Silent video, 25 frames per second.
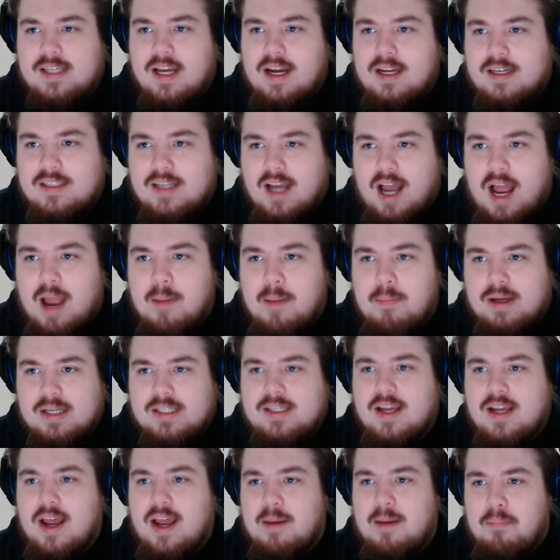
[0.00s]
time, a
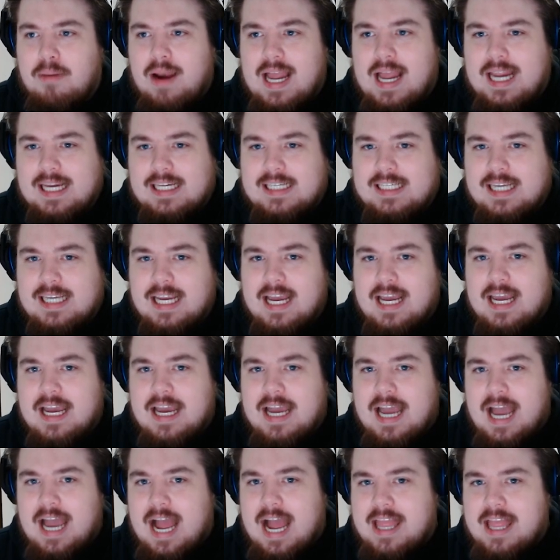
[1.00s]
certain place,
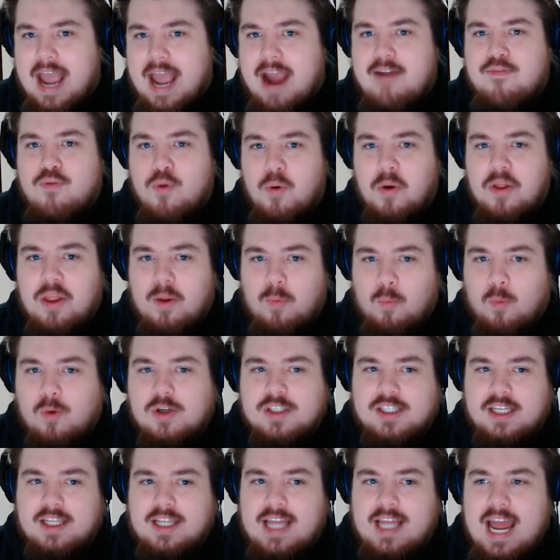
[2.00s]
and everyone that
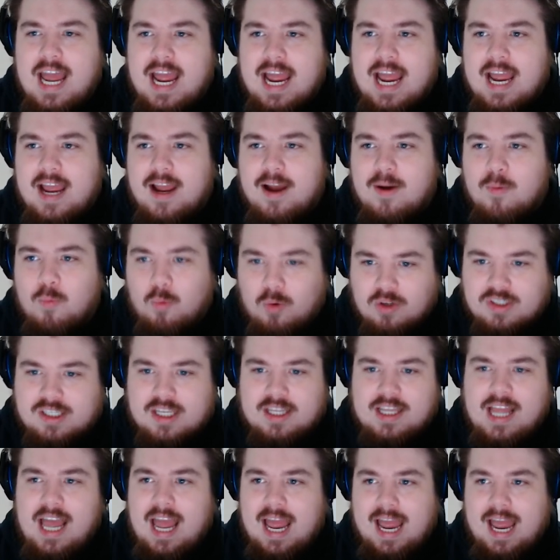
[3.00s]
wasn't there,
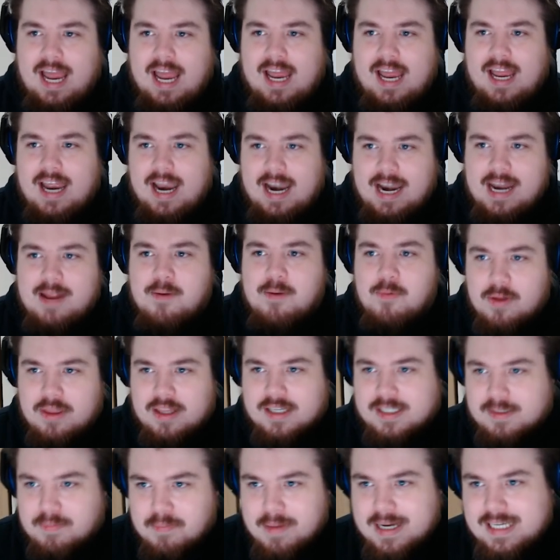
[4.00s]
and anyone
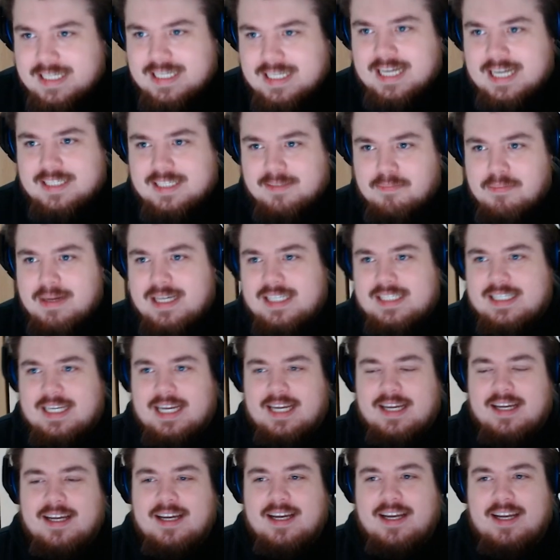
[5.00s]
that's missed it has missed
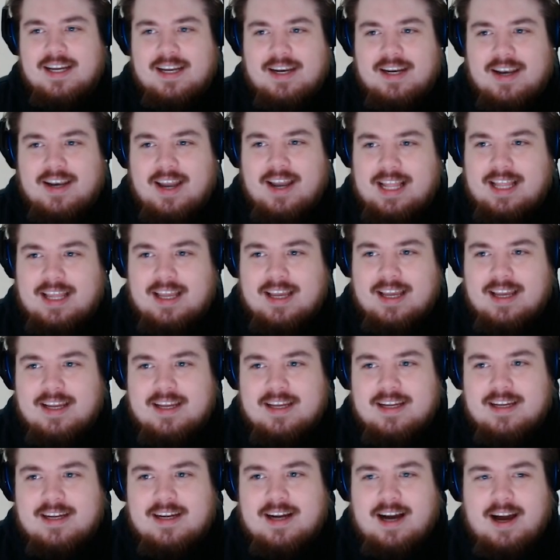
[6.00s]
it. Like,
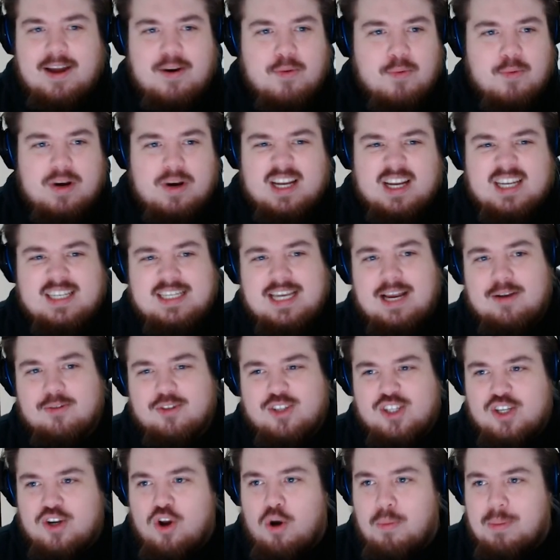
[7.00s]
I don't want to sound
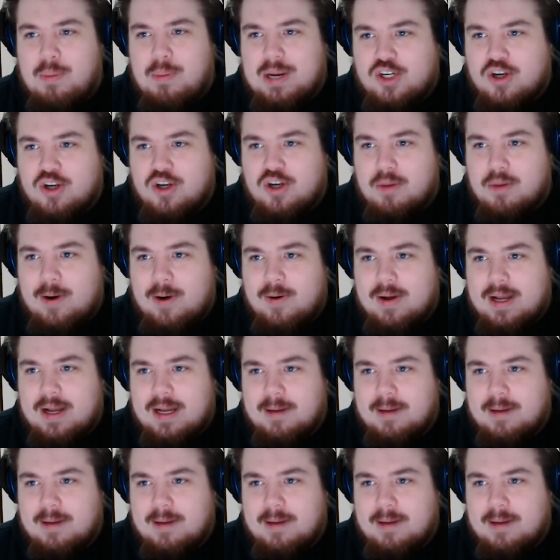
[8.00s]
snobbish about